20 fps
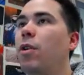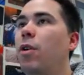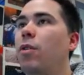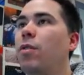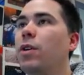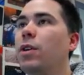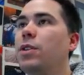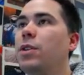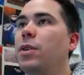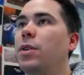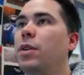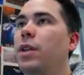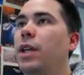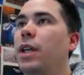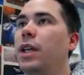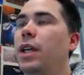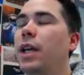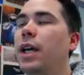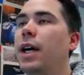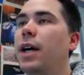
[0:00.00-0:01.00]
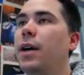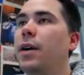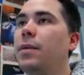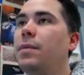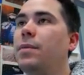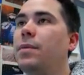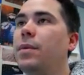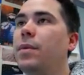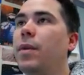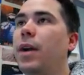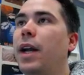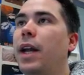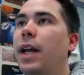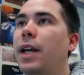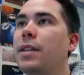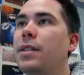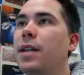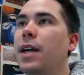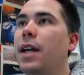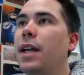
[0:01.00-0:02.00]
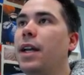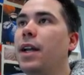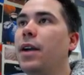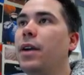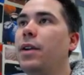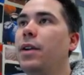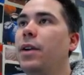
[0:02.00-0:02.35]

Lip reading: over to the right-hand side here.